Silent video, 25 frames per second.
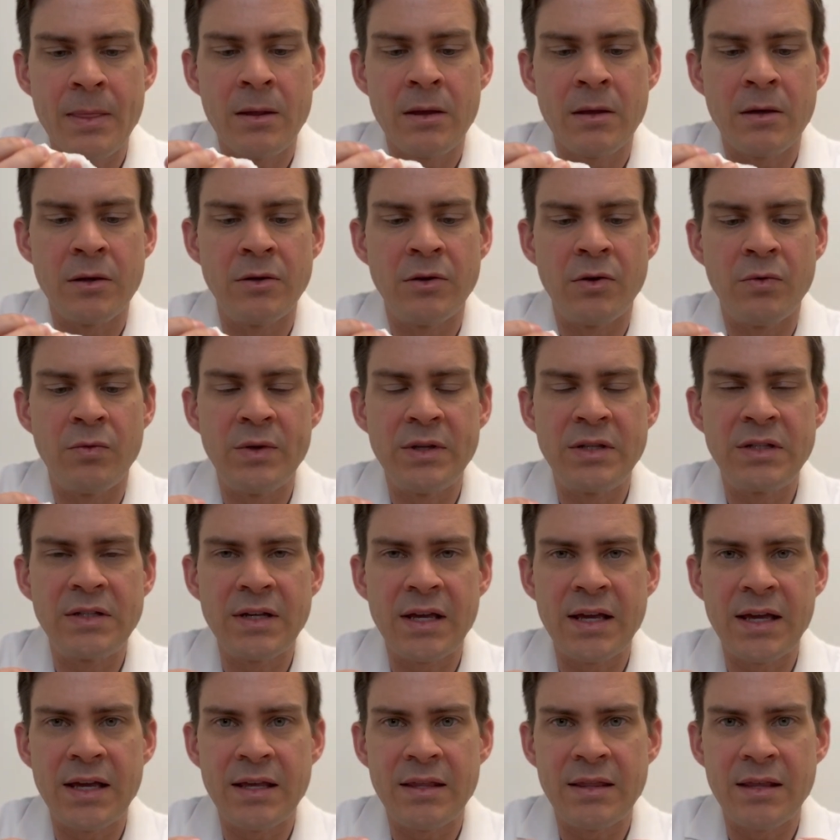we
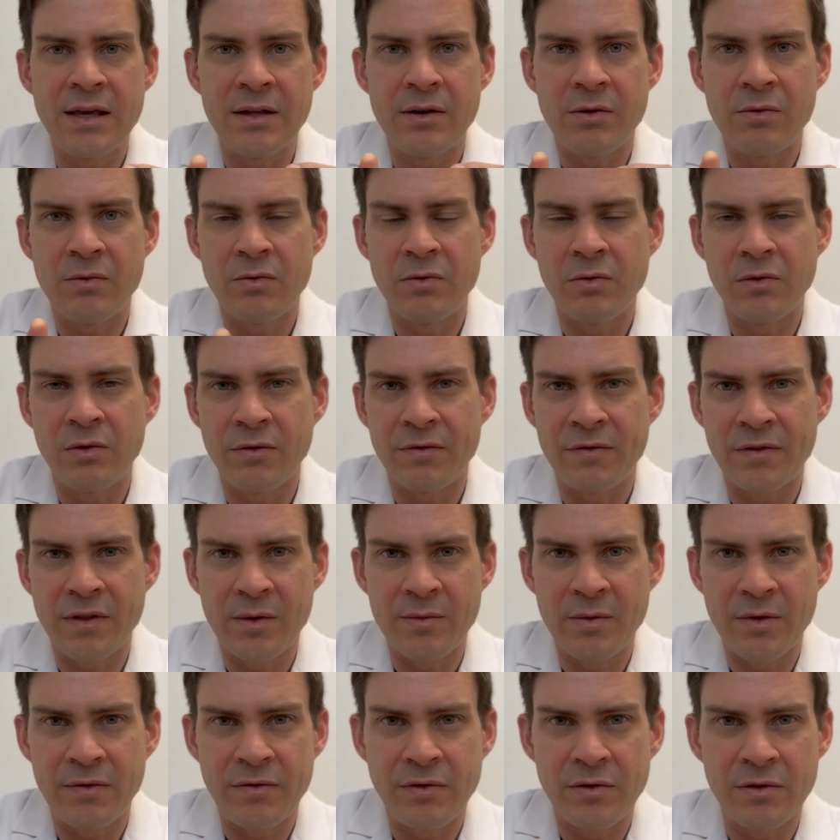say that a rule of
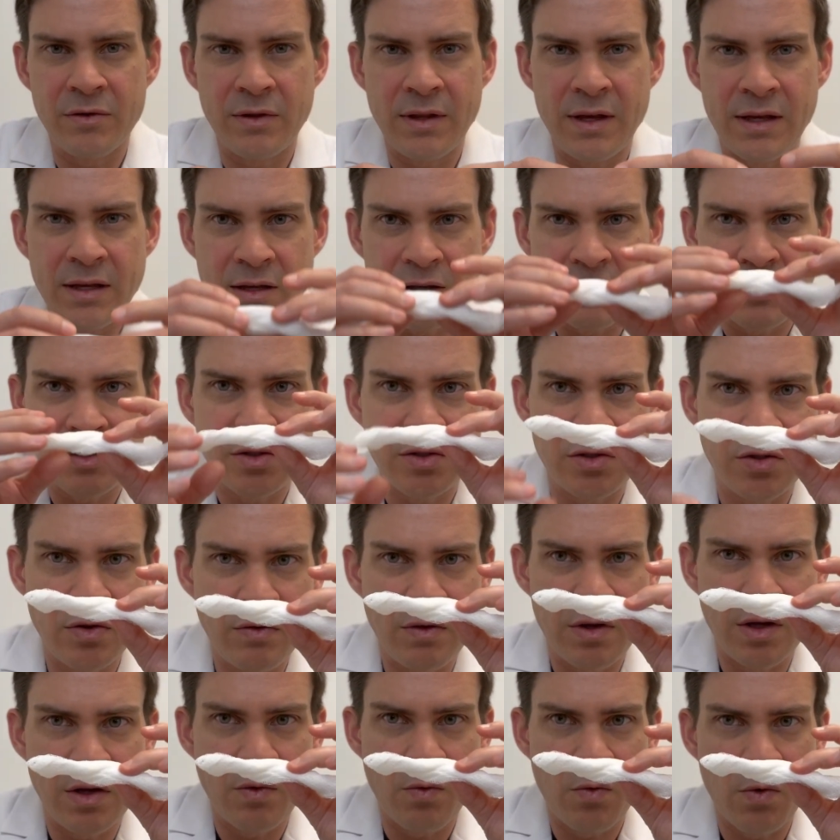thumb, if you're like
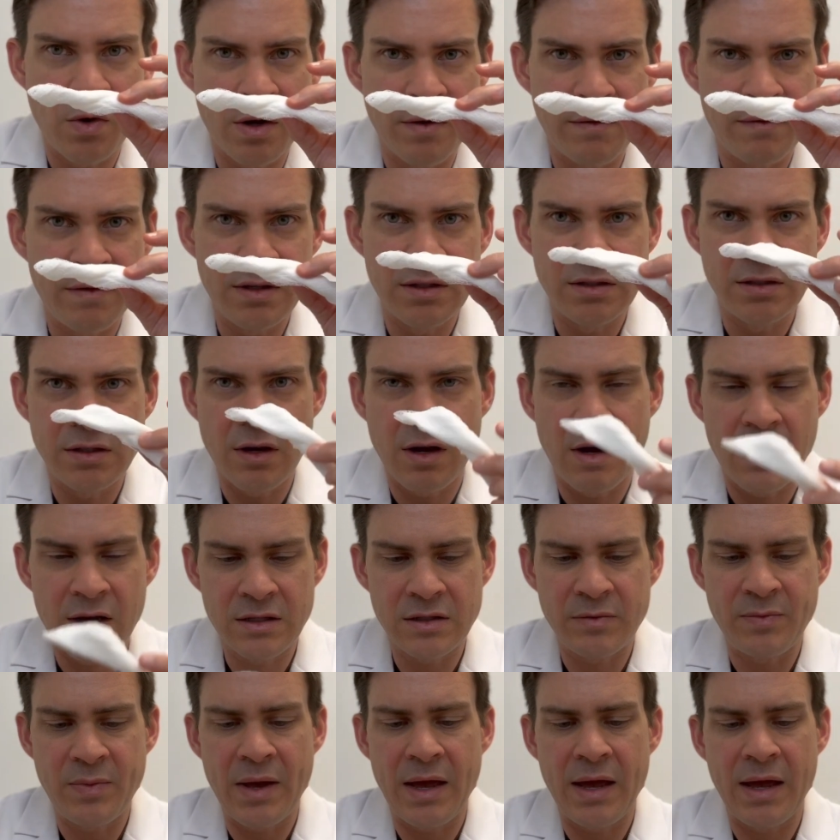soaking one of these
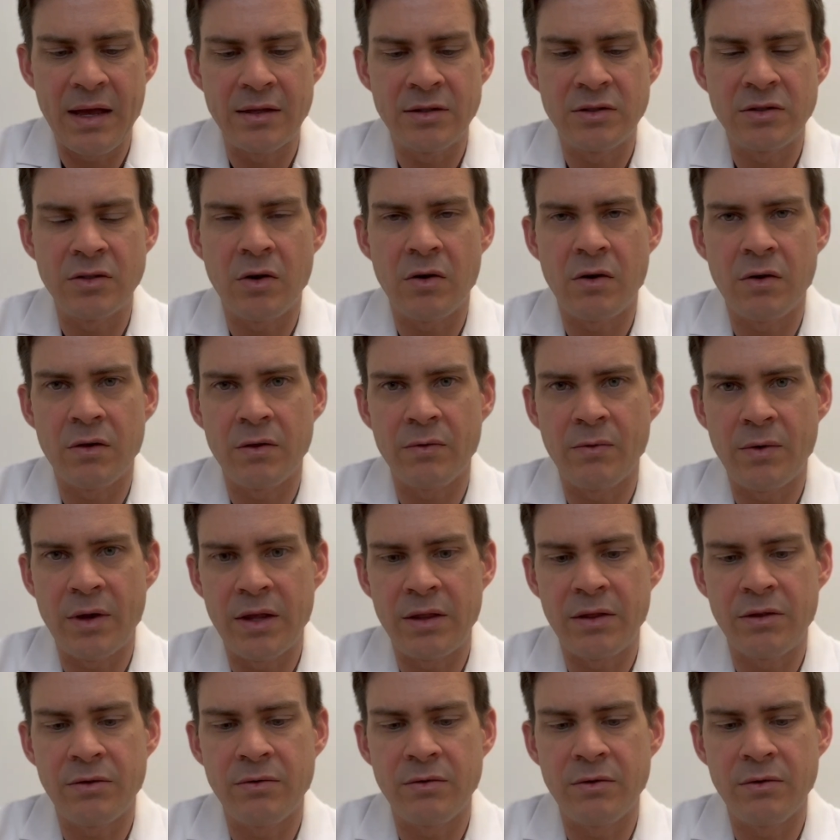gauze pads all the way
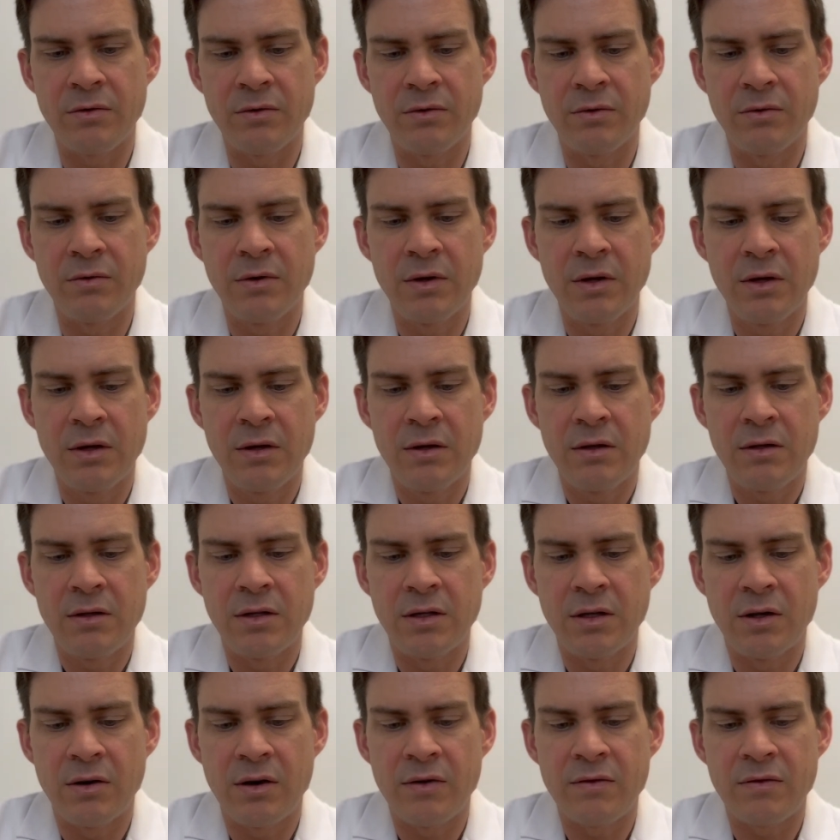through,
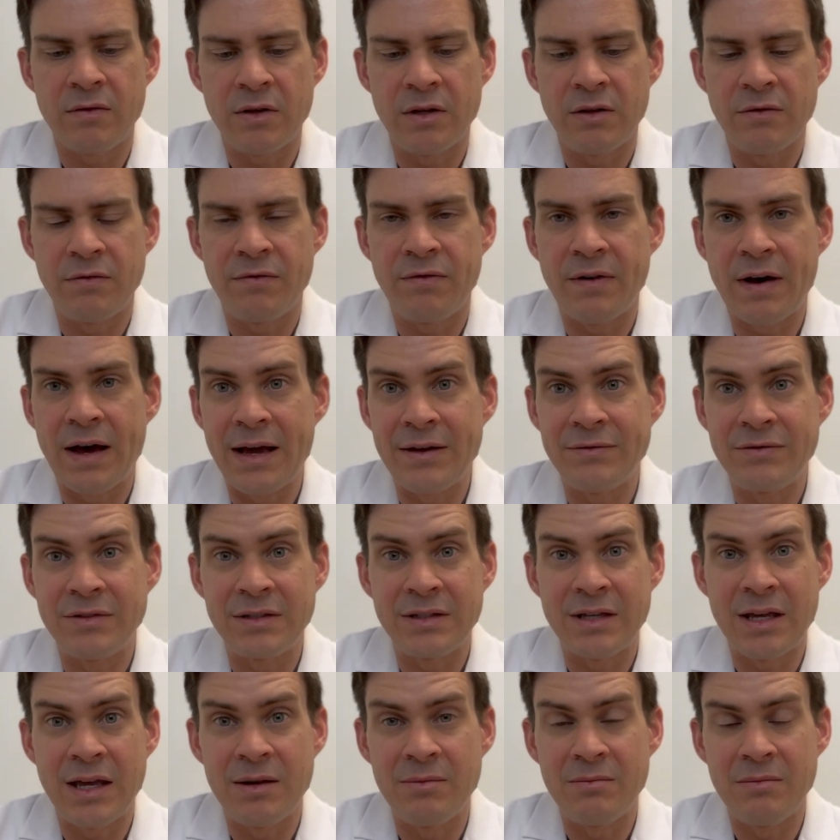every 5 to
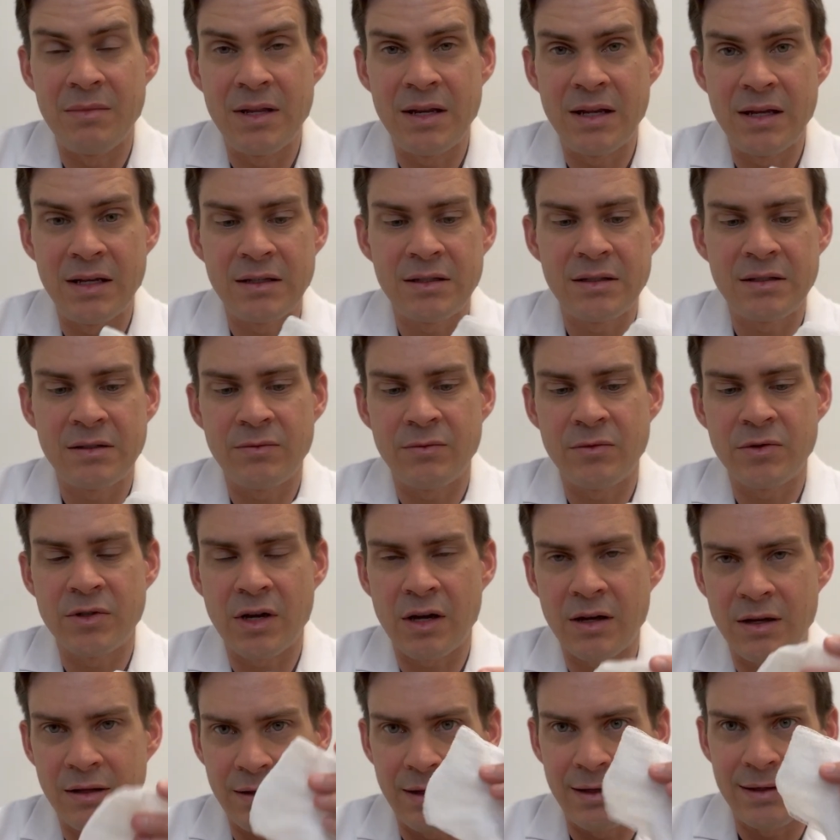10 minutes, and we're
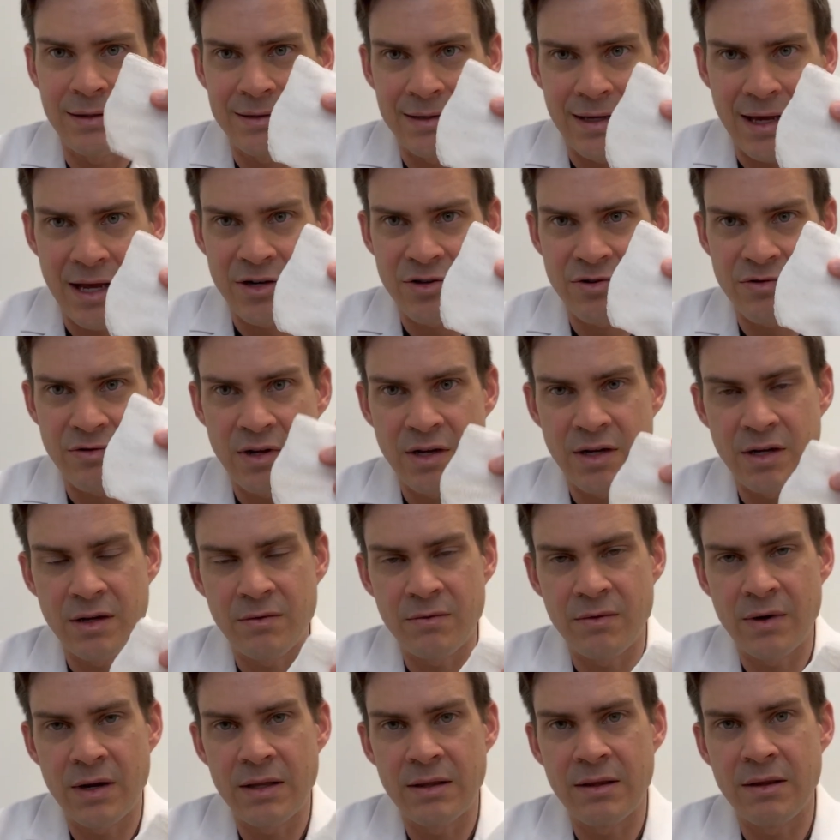talking like saturated,
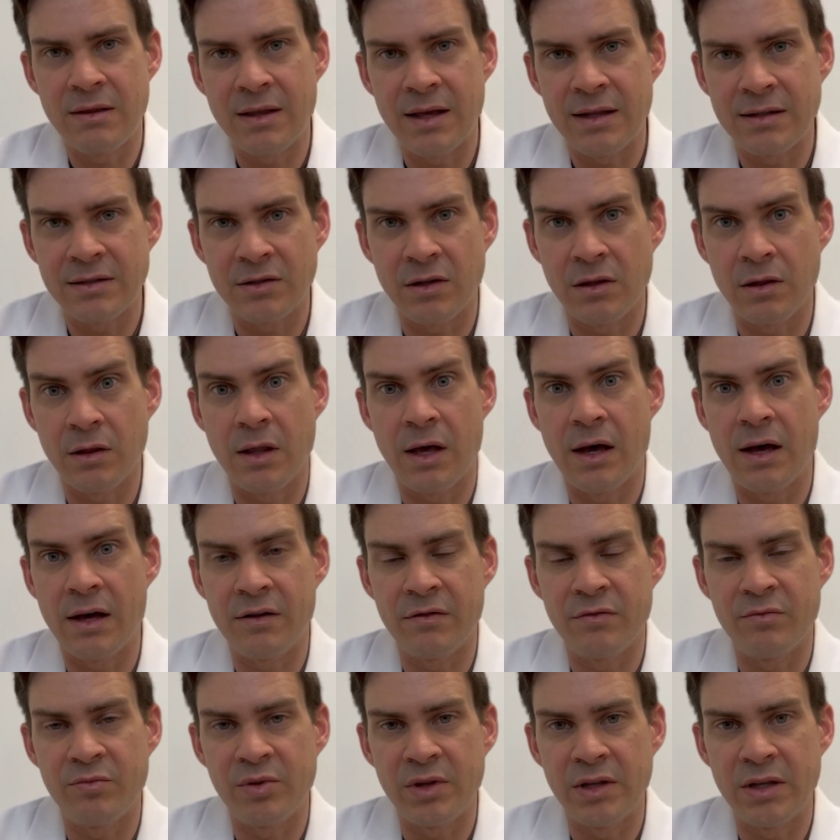right? Then that's a lot
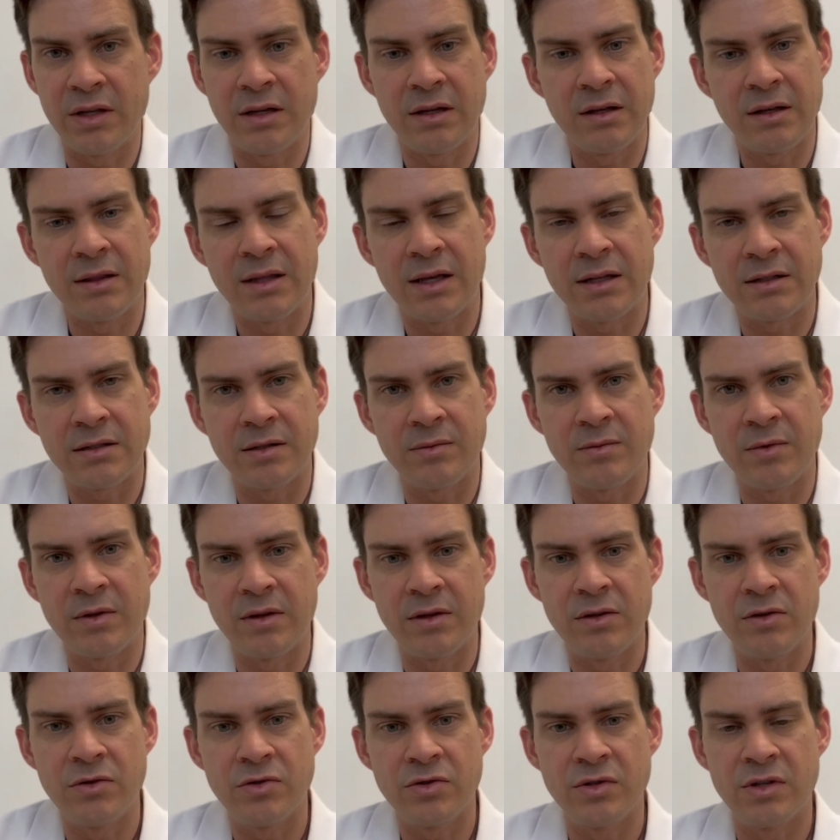of bleeding, and that's something
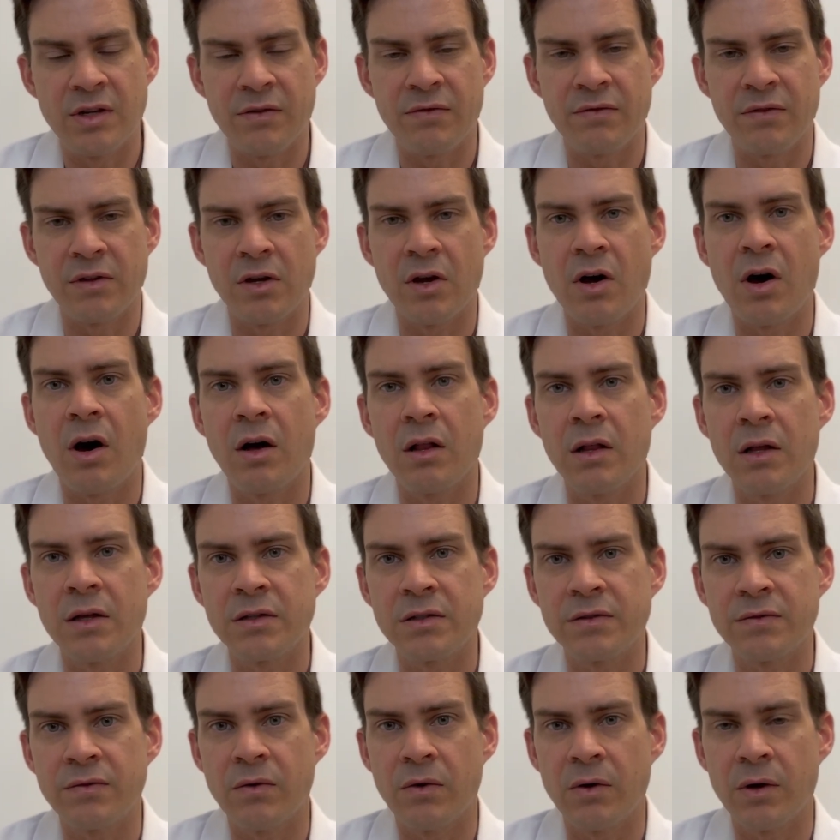that you should definitely call
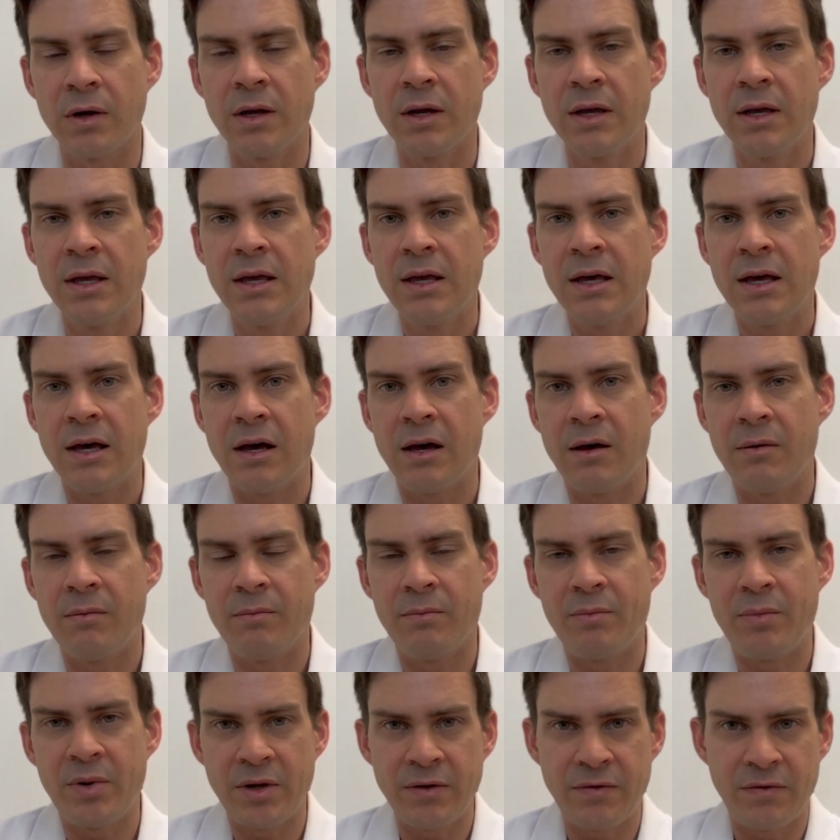us for.
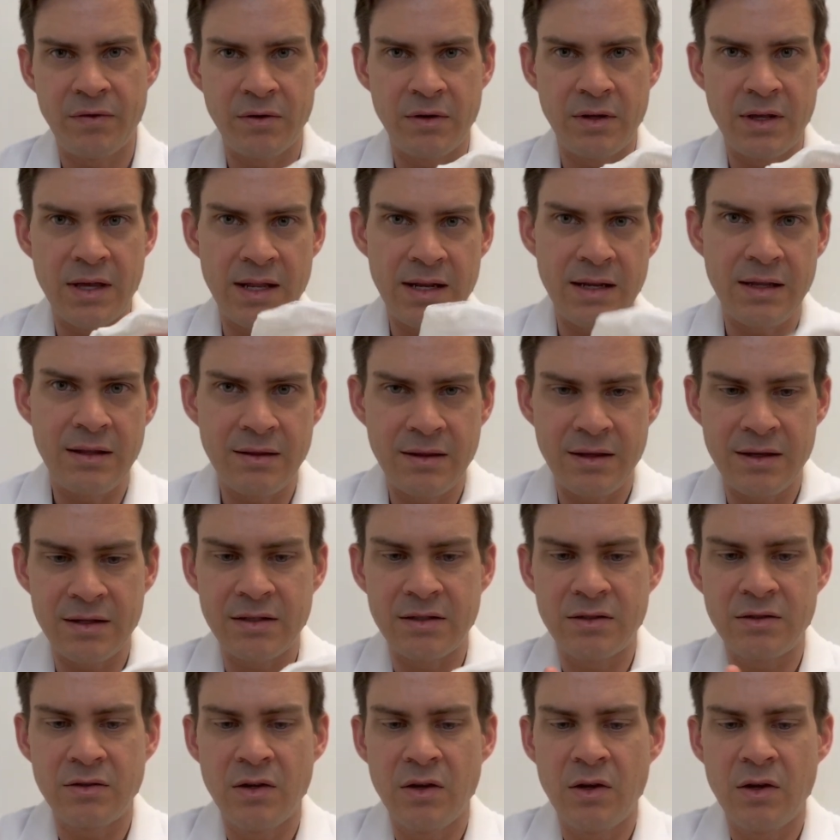But if you're getting this,